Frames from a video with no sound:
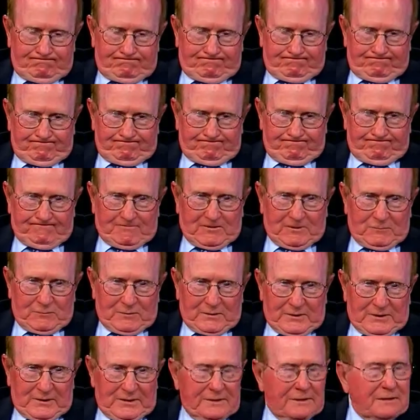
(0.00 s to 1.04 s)
But
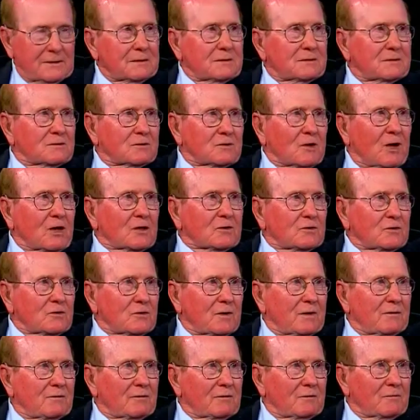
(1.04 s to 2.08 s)
we had to talk to
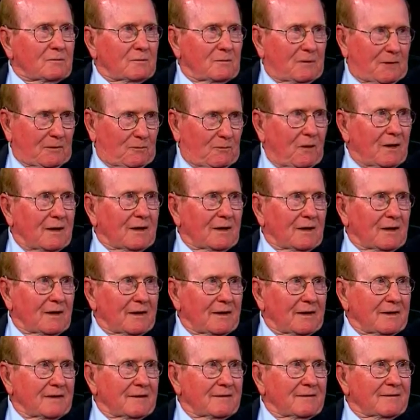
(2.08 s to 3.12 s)
every, by wire
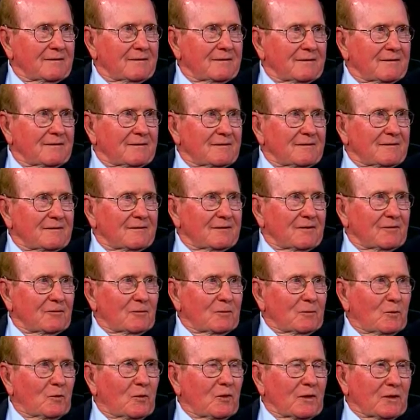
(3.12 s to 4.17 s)
line every
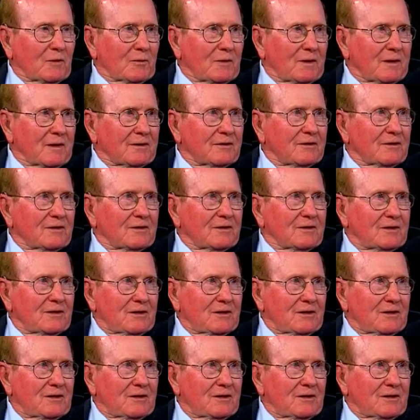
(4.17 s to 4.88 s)
morning. We had to